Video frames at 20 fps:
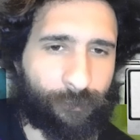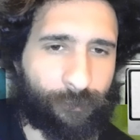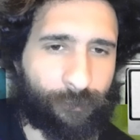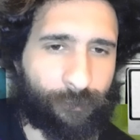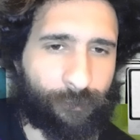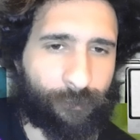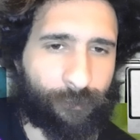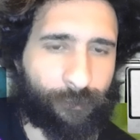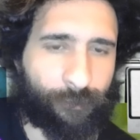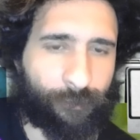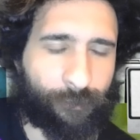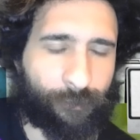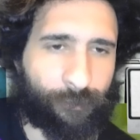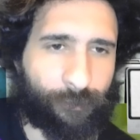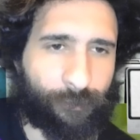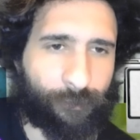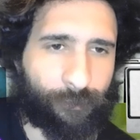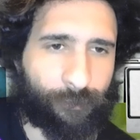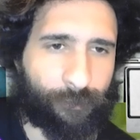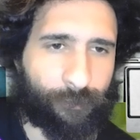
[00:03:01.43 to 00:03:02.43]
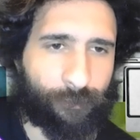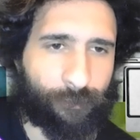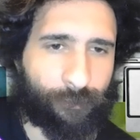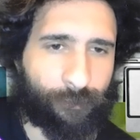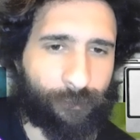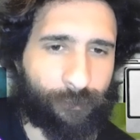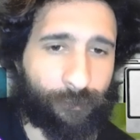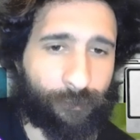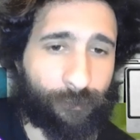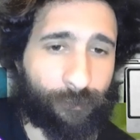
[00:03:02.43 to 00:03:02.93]

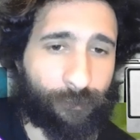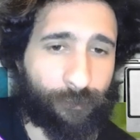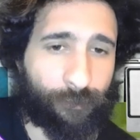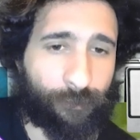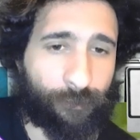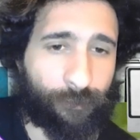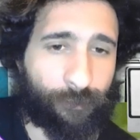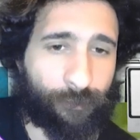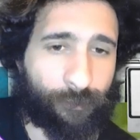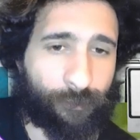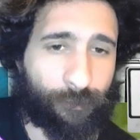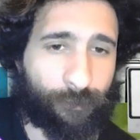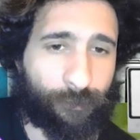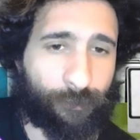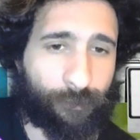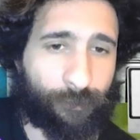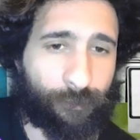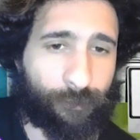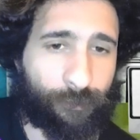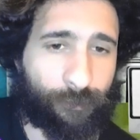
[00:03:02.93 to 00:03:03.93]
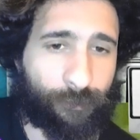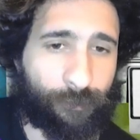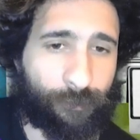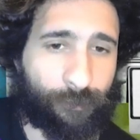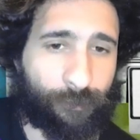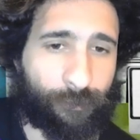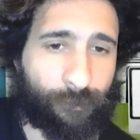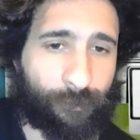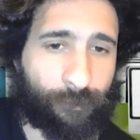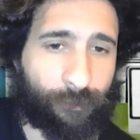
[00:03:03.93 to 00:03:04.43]

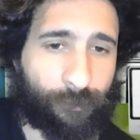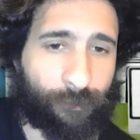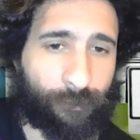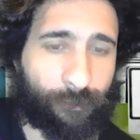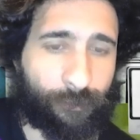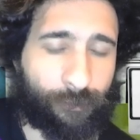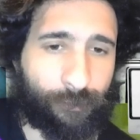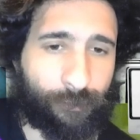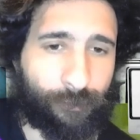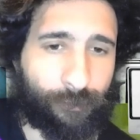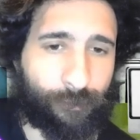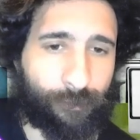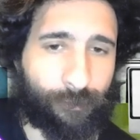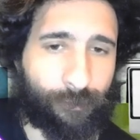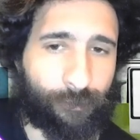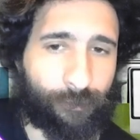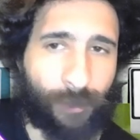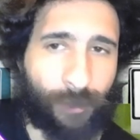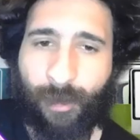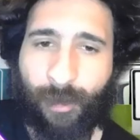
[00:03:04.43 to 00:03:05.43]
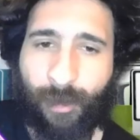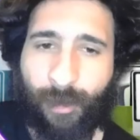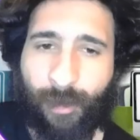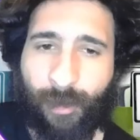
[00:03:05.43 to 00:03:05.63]
(no one is talking)